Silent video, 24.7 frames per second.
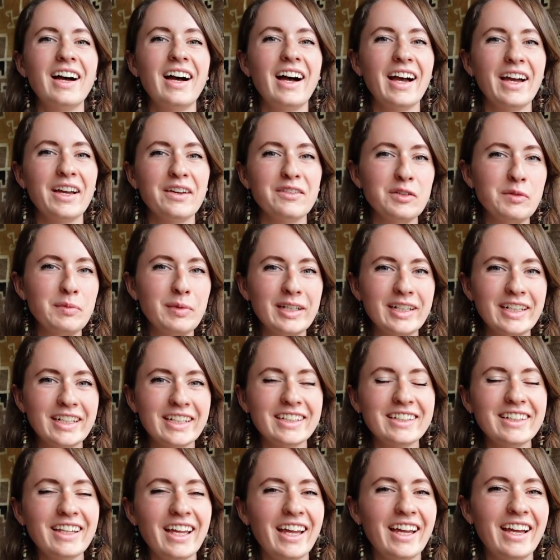Hi
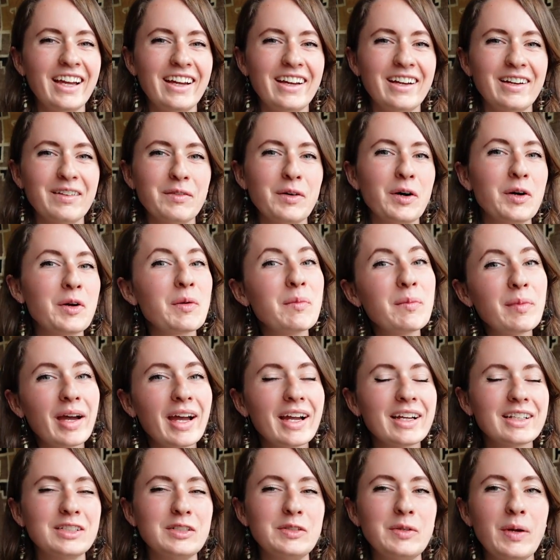everybody, welcome
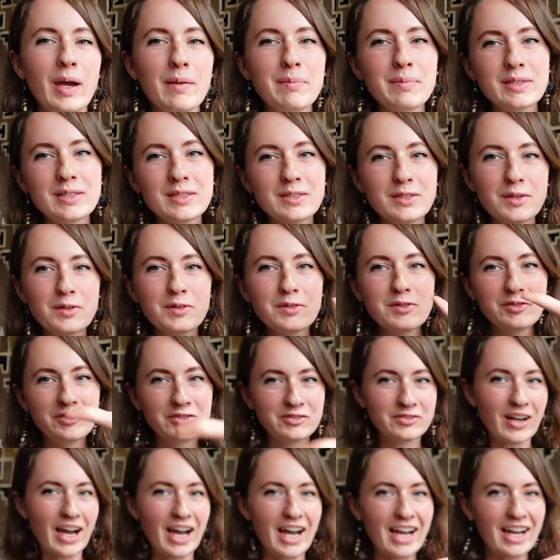back to episode
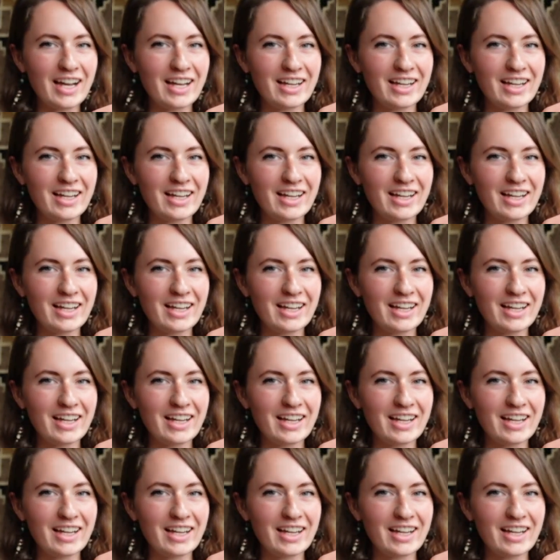5.